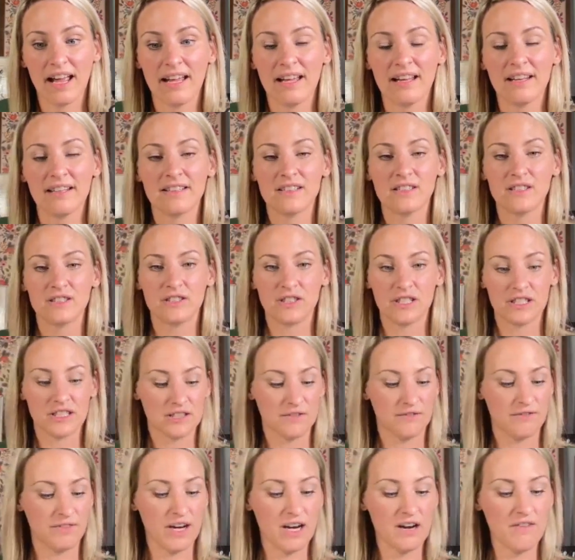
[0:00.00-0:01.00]
And
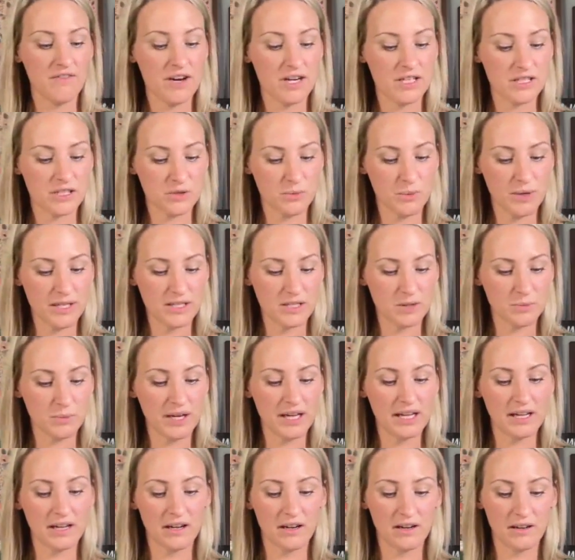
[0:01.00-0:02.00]
she's a very, very sweet,
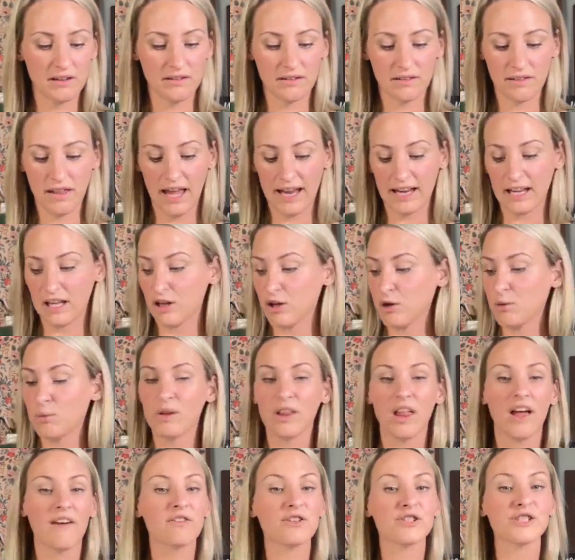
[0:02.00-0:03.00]
sweet lady. You
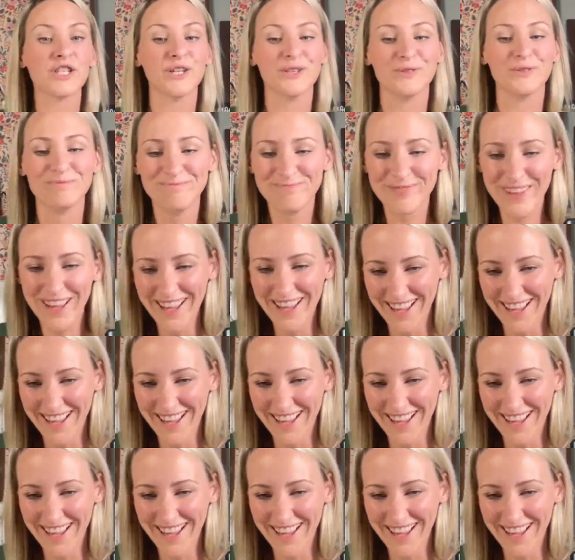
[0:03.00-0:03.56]
will love her too.